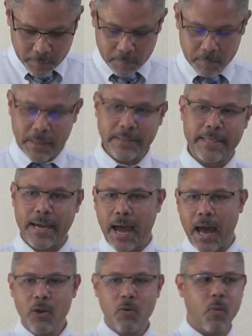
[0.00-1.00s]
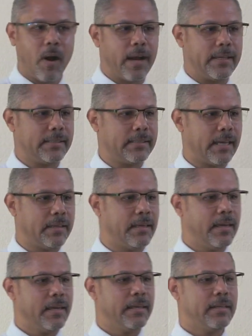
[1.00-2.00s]
But the unwise son
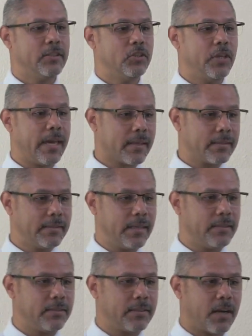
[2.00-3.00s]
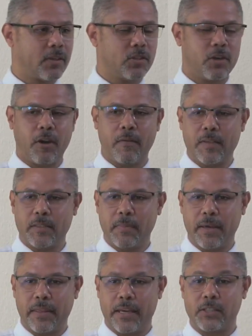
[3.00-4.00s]
rejects the instruction of his
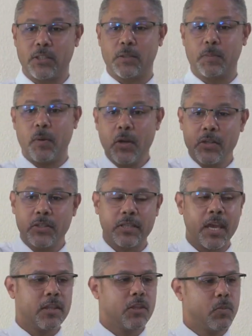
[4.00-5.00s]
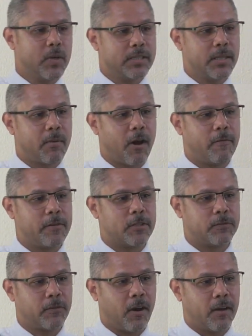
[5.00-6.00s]
mother and spurns the wisdom of his
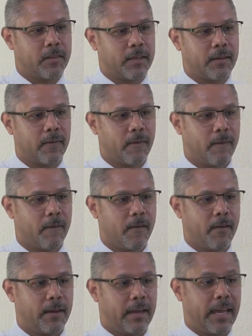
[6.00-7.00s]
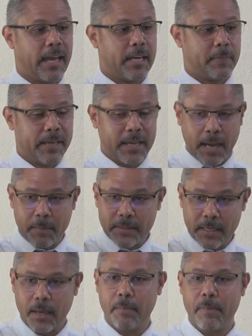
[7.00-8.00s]
father. And he
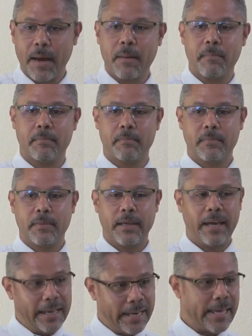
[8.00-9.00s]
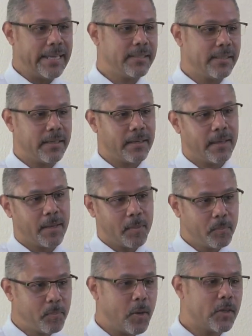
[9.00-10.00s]
becomes a bum. A lazy
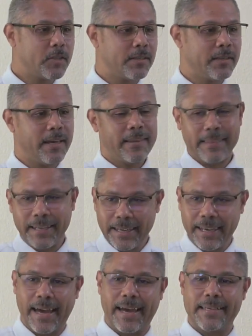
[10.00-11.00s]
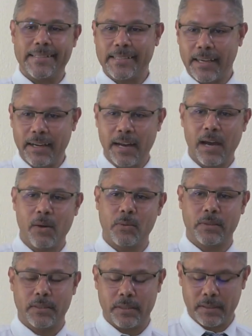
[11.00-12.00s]
person that lies
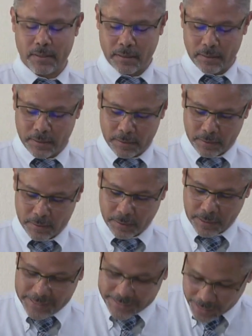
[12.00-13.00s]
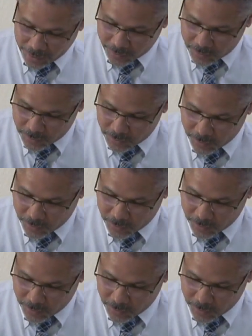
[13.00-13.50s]
around, a sluggard.